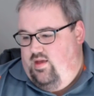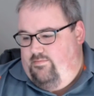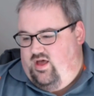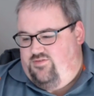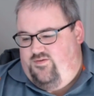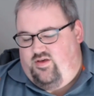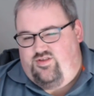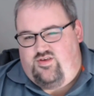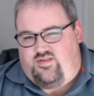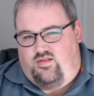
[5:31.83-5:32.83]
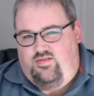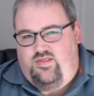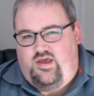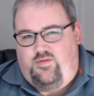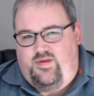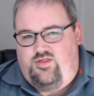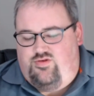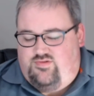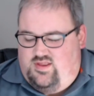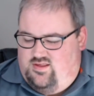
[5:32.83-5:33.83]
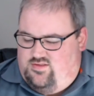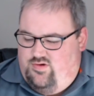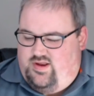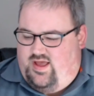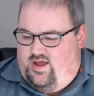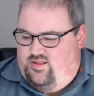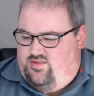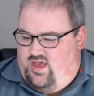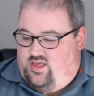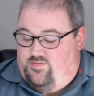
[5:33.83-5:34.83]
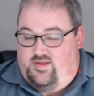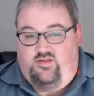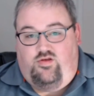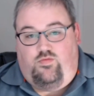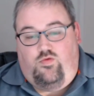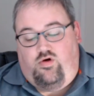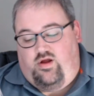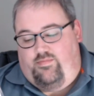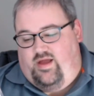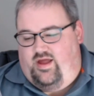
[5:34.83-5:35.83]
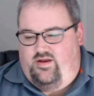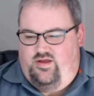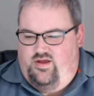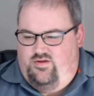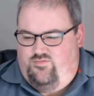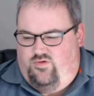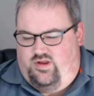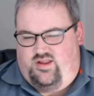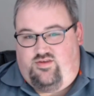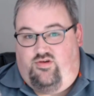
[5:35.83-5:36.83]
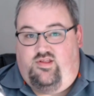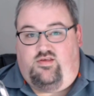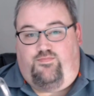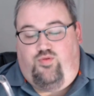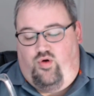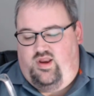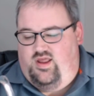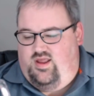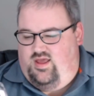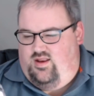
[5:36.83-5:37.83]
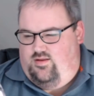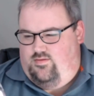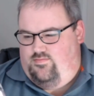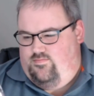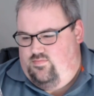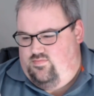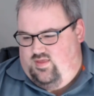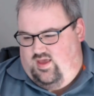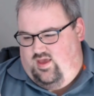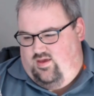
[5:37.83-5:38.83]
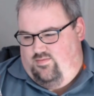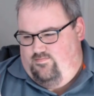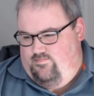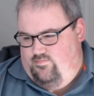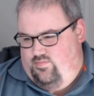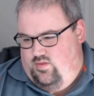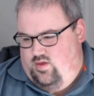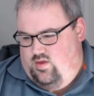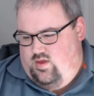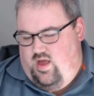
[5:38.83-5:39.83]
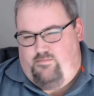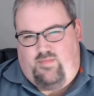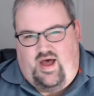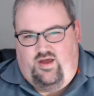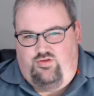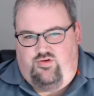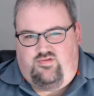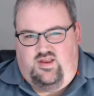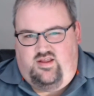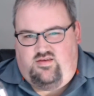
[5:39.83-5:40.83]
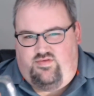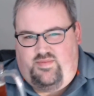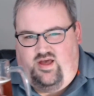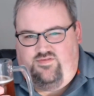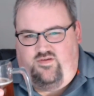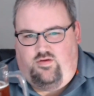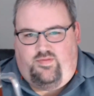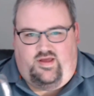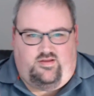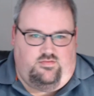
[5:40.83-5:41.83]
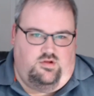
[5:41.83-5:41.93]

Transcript: Mouthfeel has just a little bit of juiciness to it. Honestly, I expected a little more. I'm not really necessarily disappointed in the mild juiciness of the mouthfeel, but